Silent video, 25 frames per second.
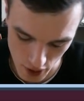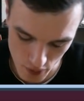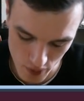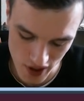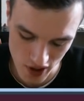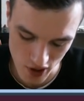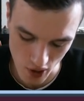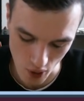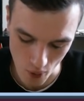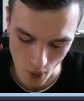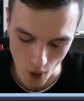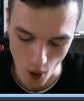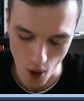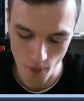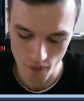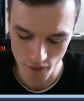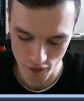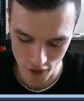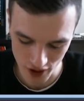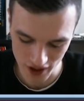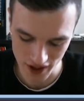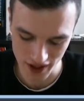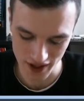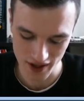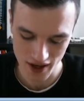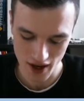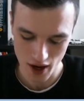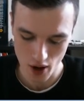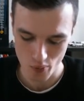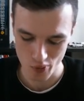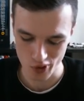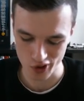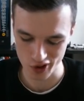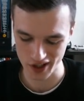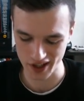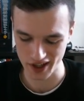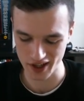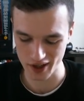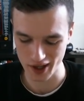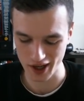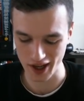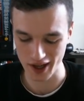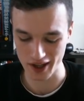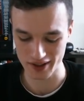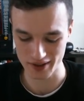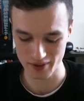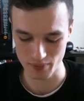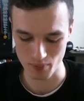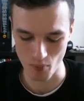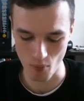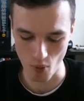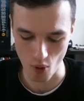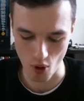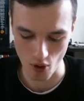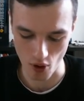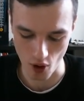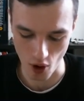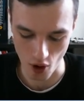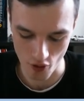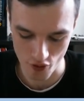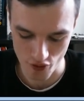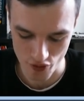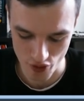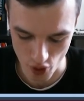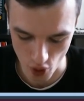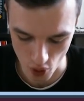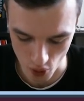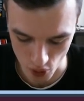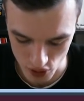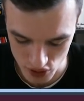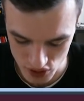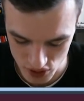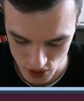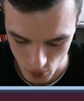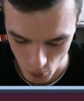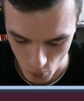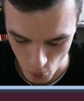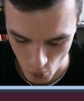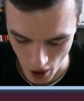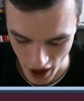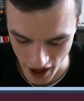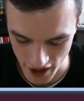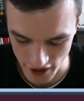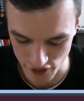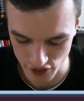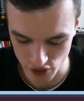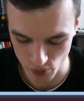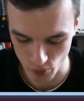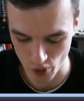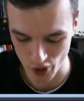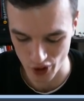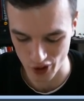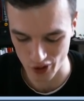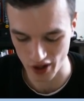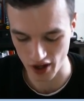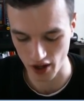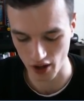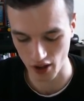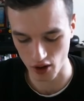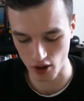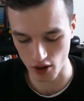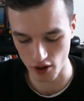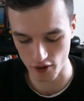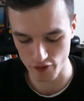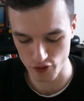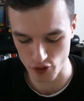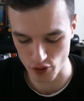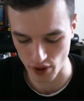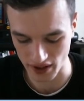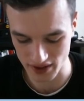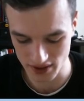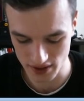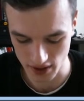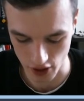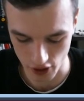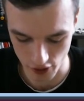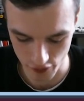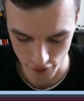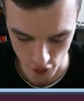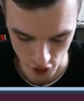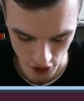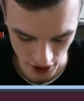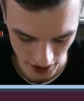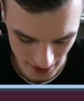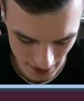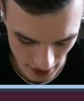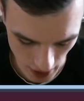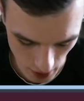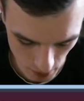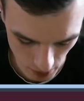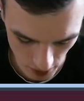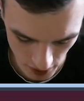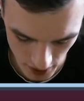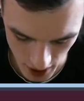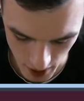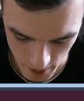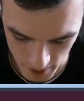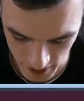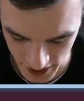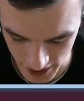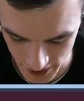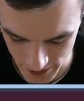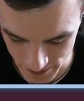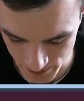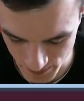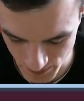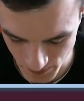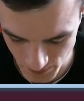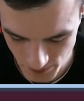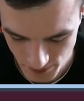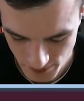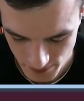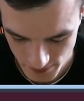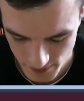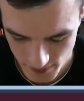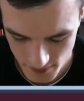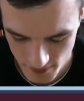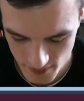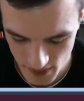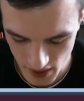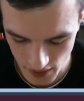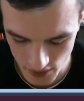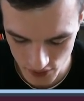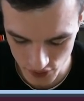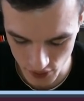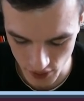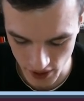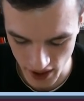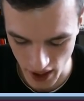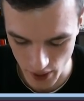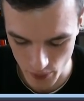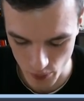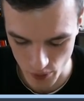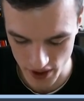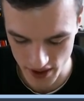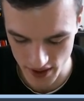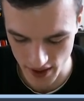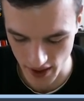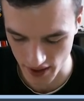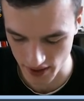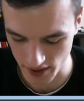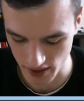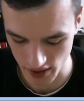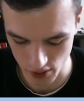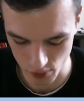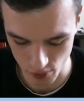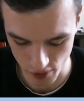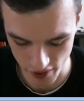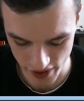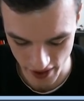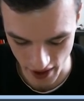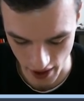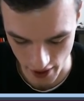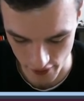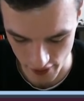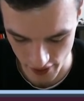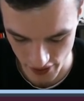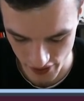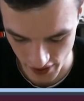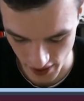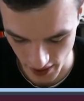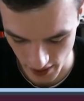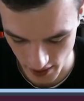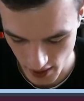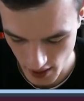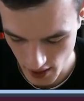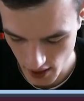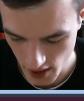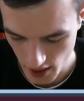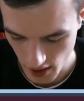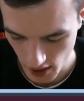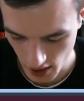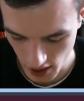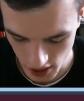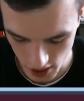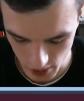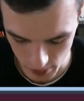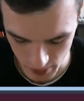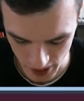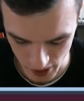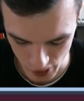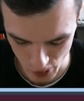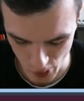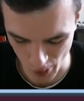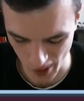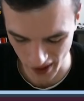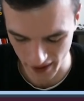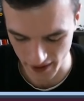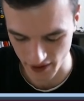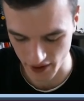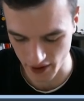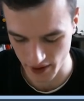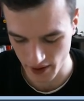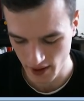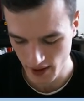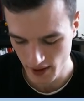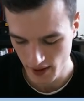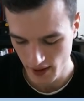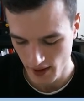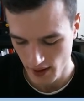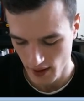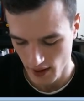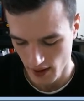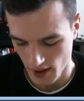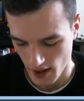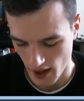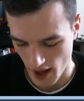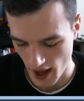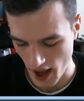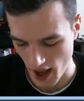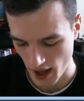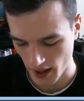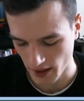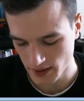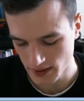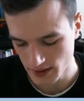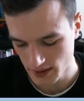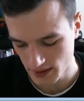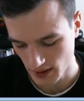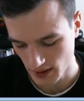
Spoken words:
we go, hopefully we're gonna get more of those waves where a lot of grunts are, for example, coming in, so that we can deal with everything a little bit quicker. And